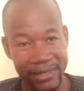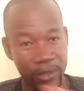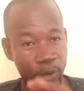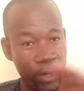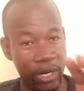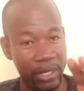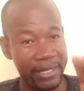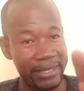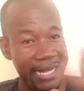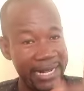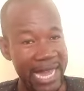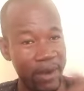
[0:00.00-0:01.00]

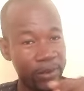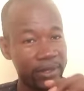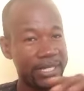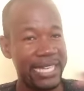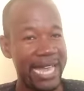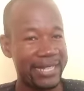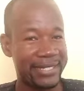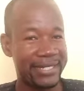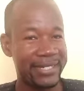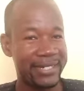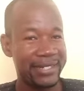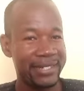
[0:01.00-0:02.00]
The noun cat
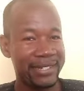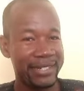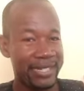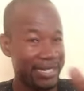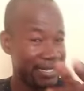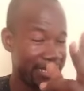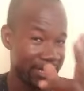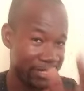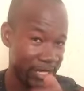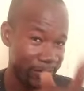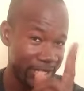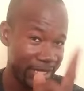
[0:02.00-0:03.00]
is the
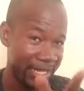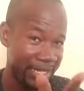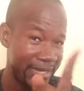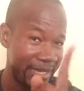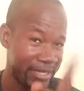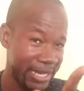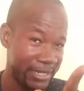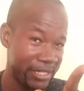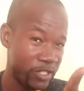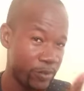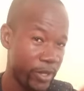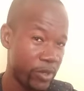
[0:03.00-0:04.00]
subject in the
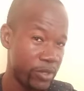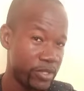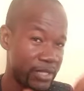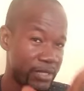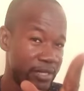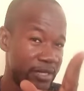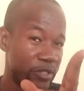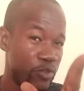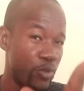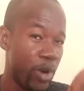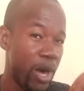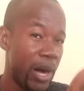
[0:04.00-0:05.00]
sentence because it is the
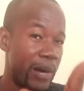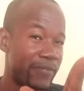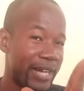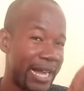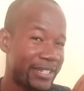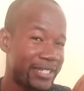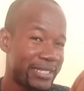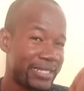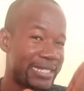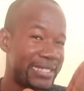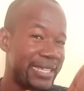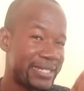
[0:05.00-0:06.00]
doer of action
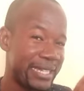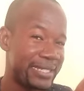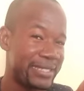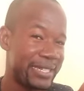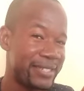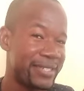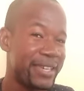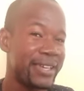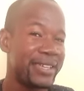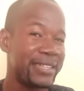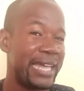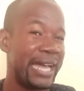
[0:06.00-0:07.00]
in the sentence
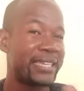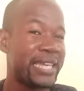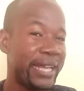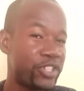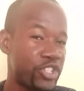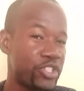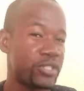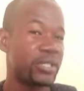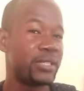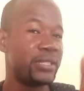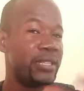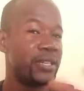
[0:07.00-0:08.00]
that catches
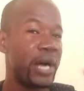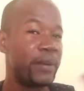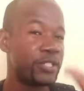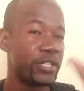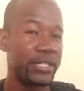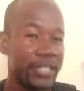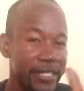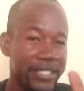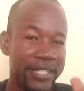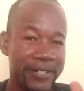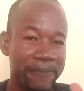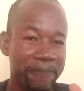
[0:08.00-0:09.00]
the object
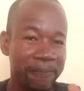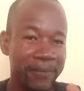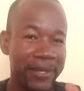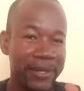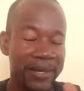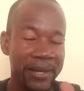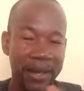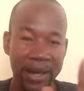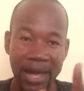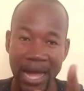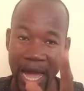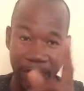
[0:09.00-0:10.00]
lizard.
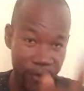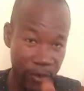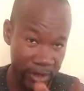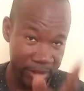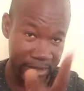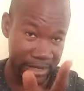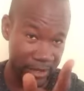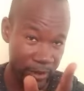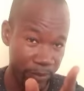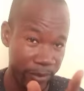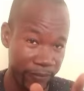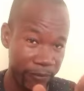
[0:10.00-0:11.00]
I forgot to tell
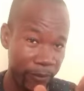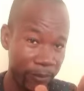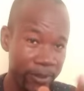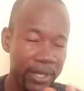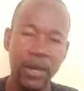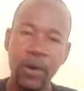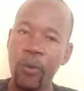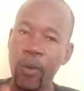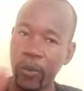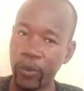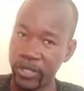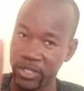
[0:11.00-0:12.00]
you before,
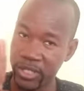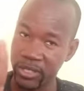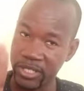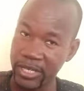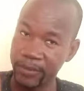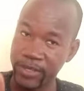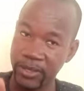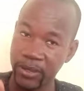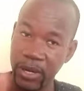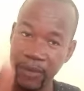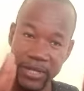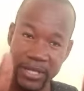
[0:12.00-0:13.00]
when we see
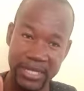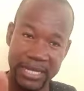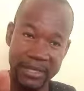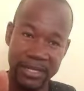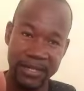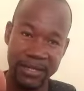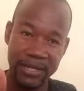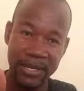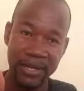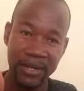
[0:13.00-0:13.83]
subject of a sentence,